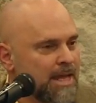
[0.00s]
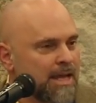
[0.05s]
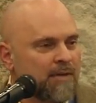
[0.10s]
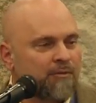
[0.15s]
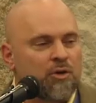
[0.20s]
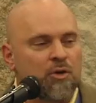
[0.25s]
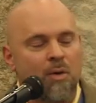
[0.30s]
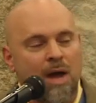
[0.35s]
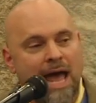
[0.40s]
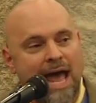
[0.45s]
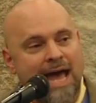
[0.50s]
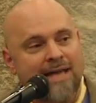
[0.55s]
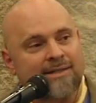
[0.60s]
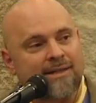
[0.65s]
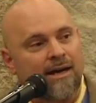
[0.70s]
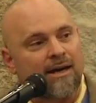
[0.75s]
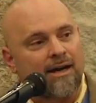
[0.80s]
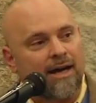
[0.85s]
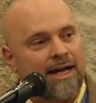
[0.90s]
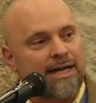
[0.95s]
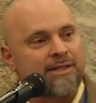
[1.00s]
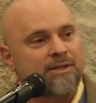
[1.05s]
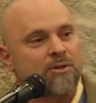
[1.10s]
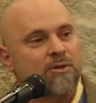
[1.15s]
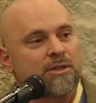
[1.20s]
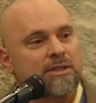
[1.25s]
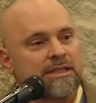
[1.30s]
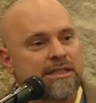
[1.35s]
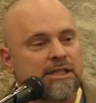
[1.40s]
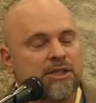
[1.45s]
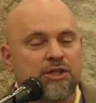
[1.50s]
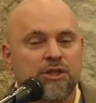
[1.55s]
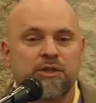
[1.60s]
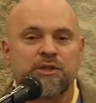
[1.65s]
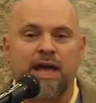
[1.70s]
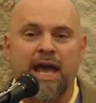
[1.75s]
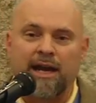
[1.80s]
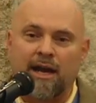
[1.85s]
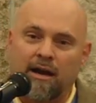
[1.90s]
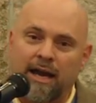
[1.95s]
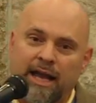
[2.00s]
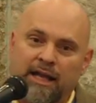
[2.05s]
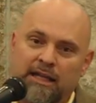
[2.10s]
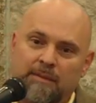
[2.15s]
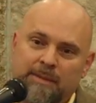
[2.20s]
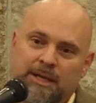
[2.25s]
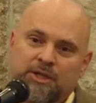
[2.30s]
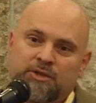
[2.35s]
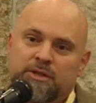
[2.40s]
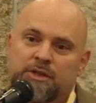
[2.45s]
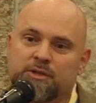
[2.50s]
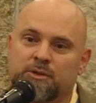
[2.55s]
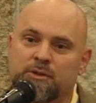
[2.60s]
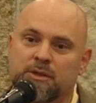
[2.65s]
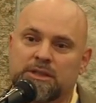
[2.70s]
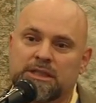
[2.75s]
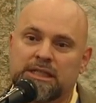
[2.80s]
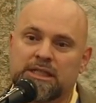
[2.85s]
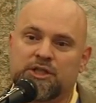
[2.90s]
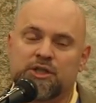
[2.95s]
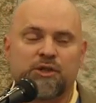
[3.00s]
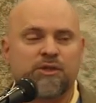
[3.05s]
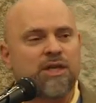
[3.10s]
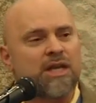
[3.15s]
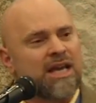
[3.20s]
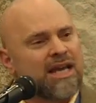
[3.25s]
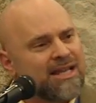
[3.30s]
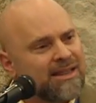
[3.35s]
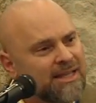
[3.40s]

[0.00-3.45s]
If you ask our high school teachers and our elementary school teachers